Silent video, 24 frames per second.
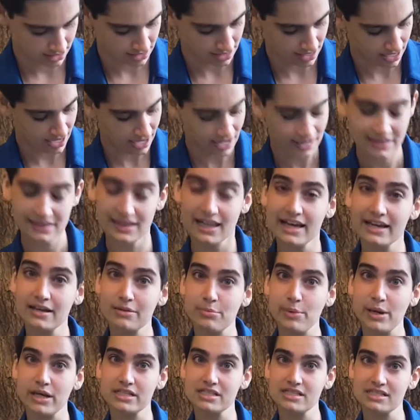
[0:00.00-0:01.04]
I like
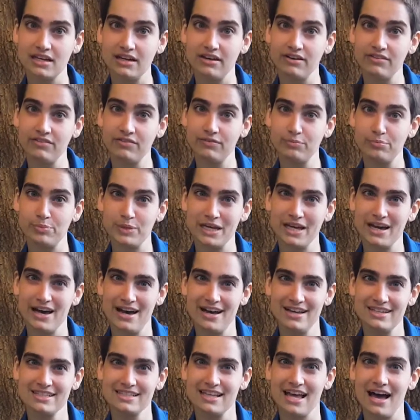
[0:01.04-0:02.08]
myself
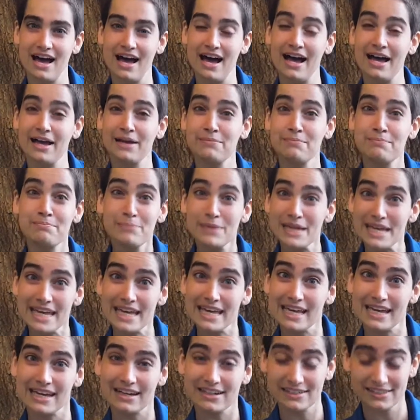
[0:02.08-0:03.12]
because I'm
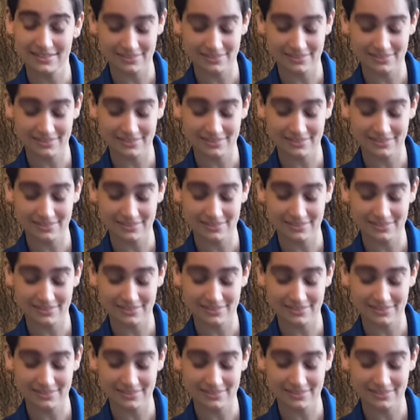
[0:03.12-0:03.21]
me.